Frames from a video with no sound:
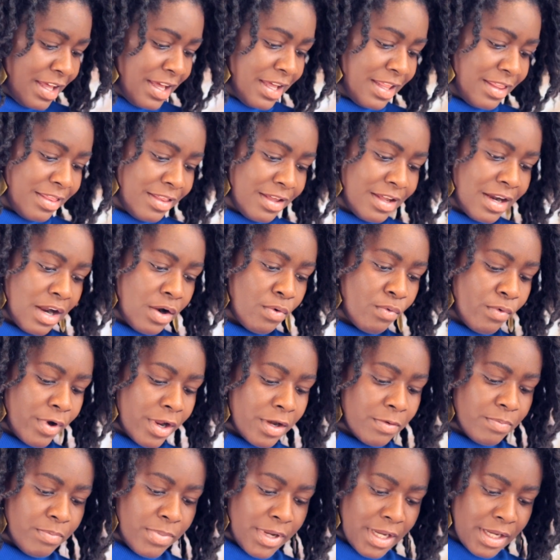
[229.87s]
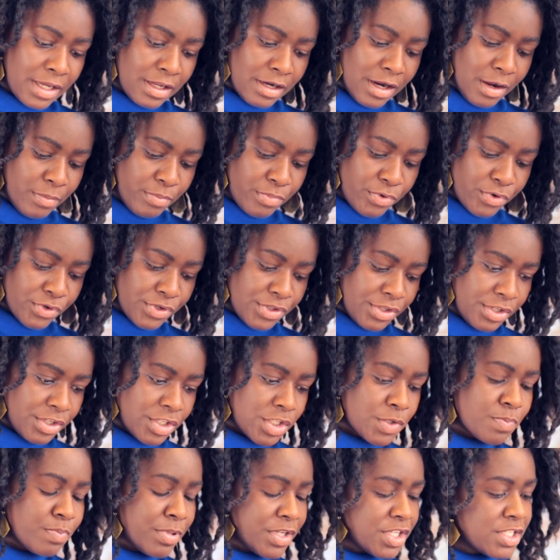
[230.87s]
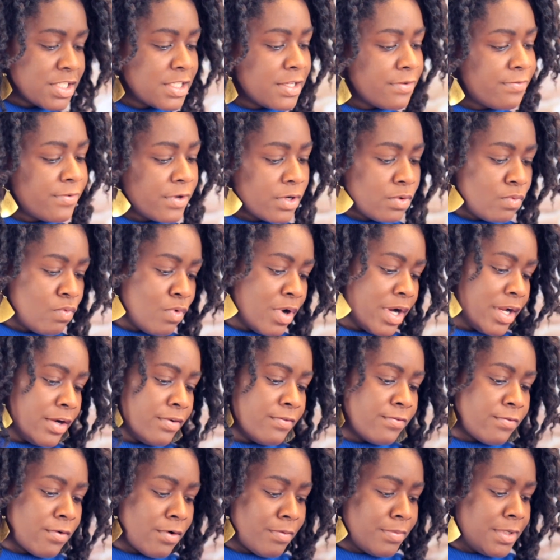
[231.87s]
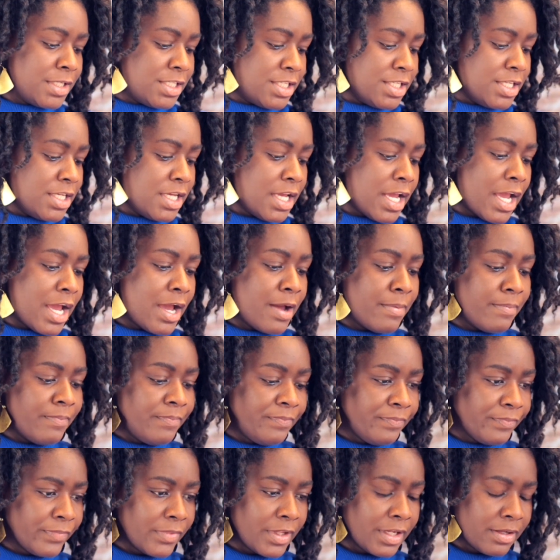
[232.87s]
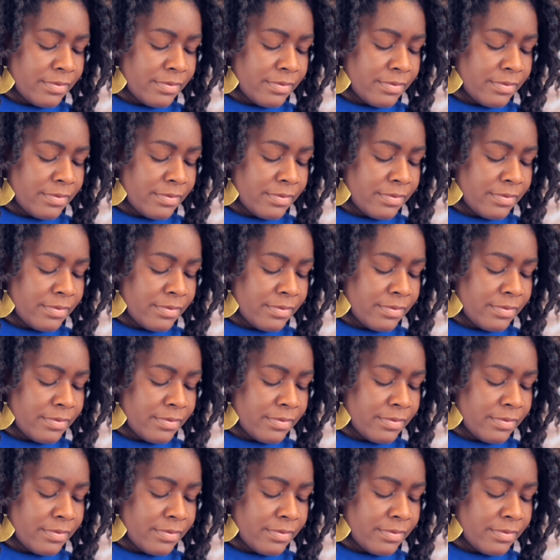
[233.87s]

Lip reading: And then I went back and I bought this specific one from DM.